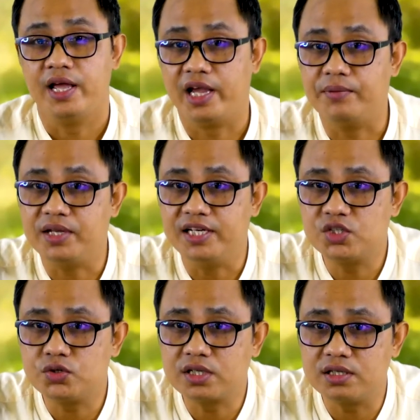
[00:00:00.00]
If the
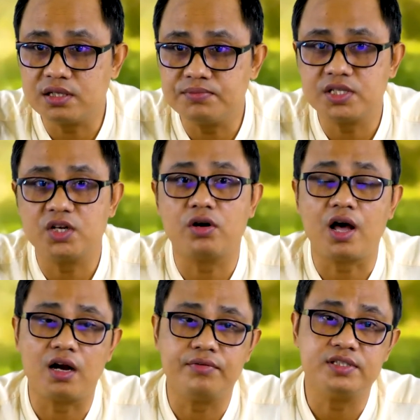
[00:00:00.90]
resource consumption or
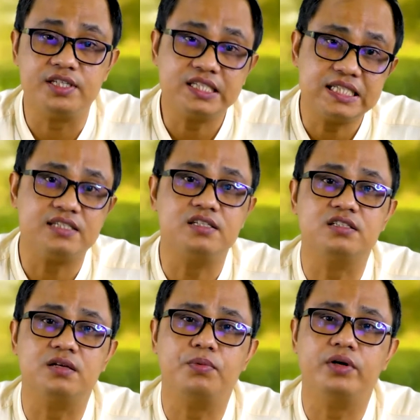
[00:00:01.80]
harvest exceeds the
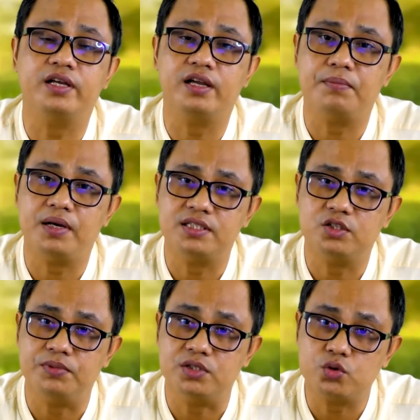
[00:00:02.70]
supporting capacity
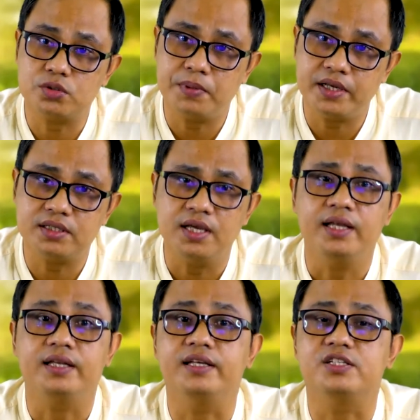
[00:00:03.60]
of resource base,
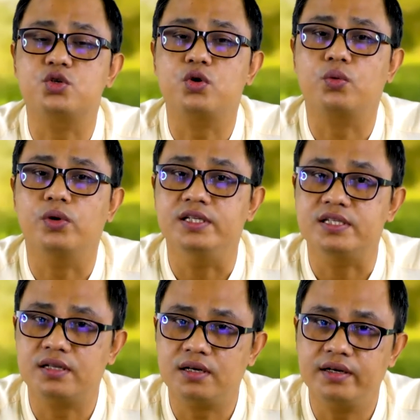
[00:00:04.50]
the stock will
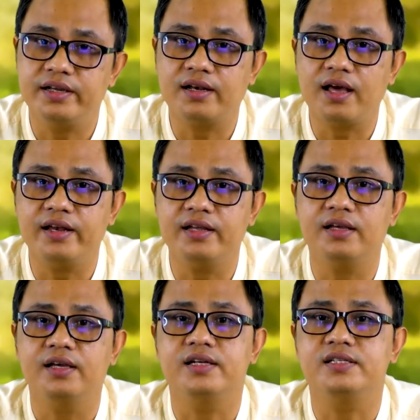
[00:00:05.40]
start declining,
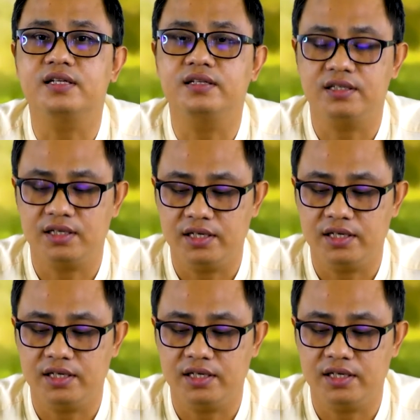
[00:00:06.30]
resulting